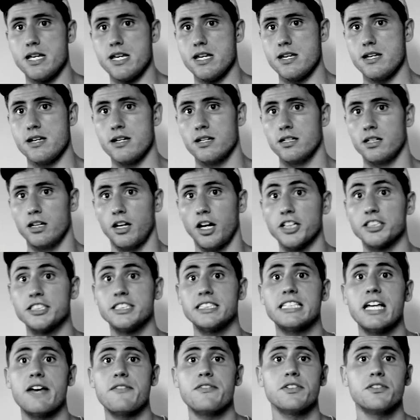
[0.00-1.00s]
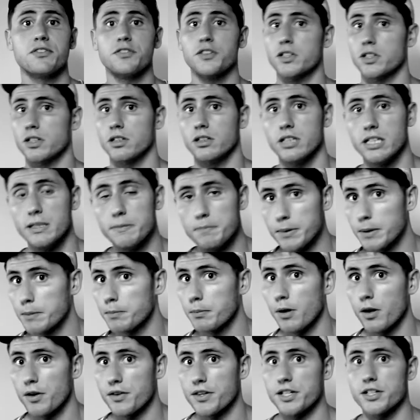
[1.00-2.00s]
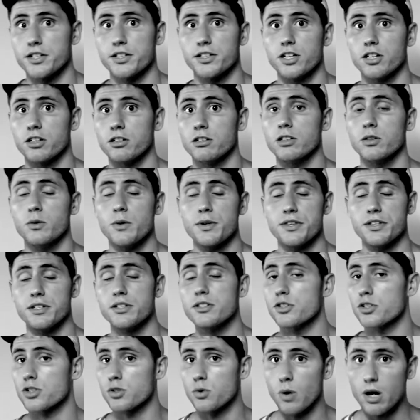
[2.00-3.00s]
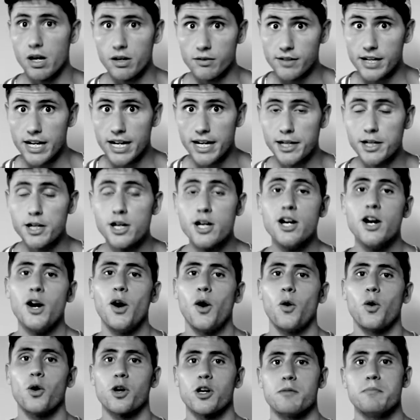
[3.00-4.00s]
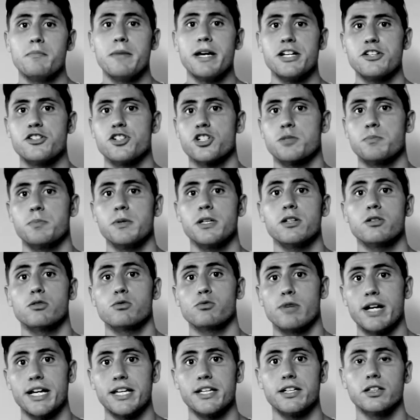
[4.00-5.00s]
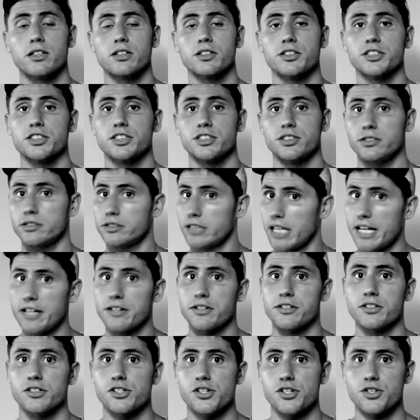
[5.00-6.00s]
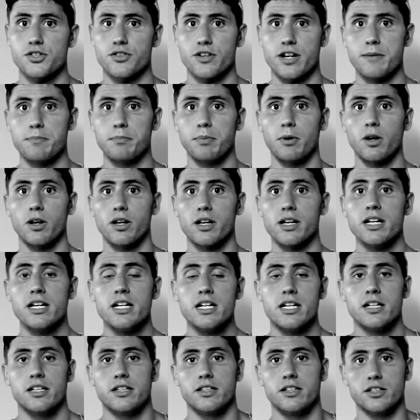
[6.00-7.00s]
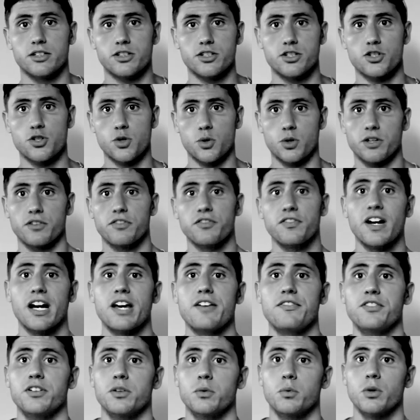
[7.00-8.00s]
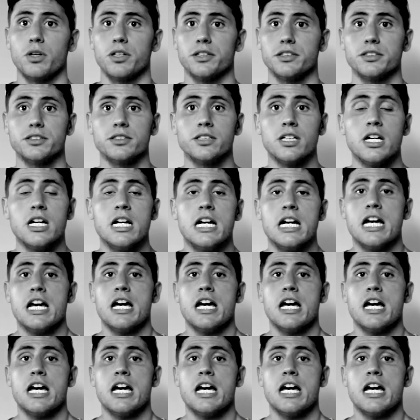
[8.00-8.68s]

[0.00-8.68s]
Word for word: be a seven foot Olympic bar that you're curling with in the squat rack, or it may just be a regular standard straight bar, the shorter five foot ones.